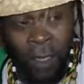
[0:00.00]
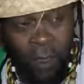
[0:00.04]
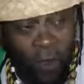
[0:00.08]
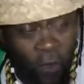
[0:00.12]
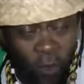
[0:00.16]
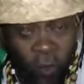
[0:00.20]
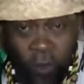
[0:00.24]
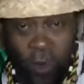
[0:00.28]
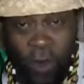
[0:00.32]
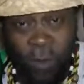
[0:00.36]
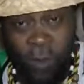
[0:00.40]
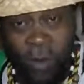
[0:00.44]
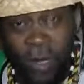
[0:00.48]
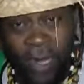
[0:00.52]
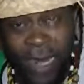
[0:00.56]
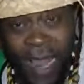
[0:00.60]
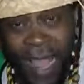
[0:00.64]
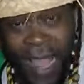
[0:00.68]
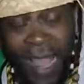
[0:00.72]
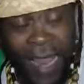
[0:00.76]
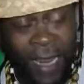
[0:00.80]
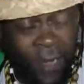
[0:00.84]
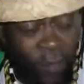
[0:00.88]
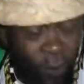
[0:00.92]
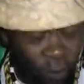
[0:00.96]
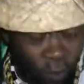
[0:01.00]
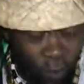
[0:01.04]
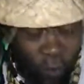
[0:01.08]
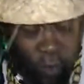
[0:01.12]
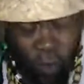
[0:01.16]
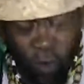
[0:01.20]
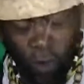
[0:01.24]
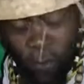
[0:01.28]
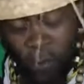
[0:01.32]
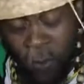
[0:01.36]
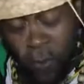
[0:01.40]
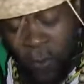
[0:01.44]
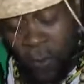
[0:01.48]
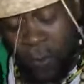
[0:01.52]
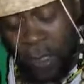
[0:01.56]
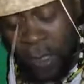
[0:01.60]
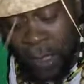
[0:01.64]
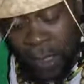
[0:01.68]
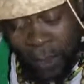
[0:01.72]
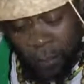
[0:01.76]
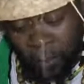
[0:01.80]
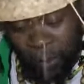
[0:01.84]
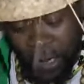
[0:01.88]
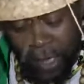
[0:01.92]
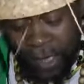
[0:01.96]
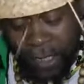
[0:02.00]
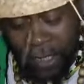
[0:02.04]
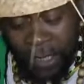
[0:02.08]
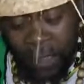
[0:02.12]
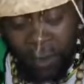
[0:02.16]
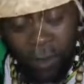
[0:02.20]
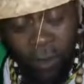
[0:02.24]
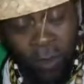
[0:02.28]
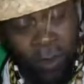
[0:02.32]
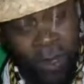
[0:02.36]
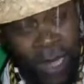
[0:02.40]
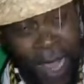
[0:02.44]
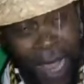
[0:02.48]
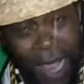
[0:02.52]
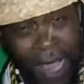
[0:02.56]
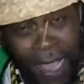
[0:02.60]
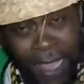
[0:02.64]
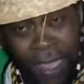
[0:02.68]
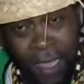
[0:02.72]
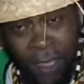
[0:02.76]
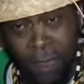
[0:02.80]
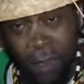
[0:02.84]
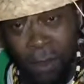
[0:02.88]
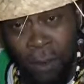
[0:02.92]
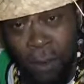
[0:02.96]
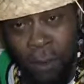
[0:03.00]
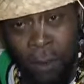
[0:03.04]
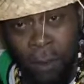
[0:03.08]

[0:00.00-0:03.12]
you will be dying. You come to this planet to die.